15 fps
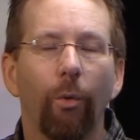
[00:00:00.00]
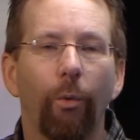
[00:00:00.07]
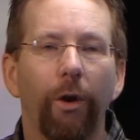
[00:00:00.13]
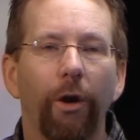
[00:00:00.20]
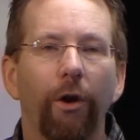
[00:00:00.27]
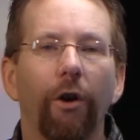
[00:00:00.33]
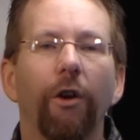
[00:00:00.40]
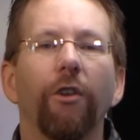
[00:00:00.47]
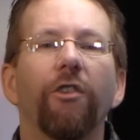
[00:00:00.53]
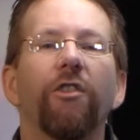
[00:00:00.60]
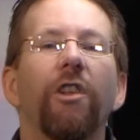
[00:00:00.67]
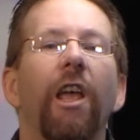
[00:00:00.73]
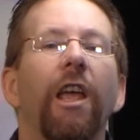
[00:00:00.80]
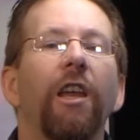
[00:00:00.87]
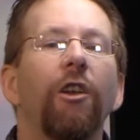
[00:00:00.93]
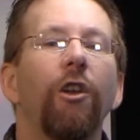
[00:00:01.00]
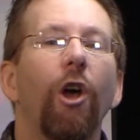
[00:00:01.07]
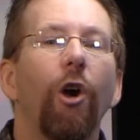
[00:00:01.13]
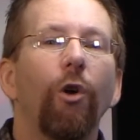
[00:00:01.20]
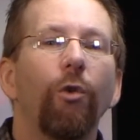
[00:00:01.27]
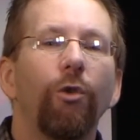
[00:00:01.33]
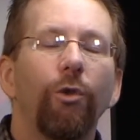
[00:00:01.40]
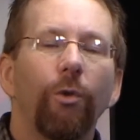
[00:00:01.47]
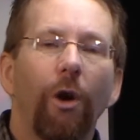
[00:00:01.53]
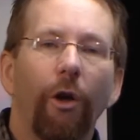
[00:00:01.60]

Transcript: we are saying no to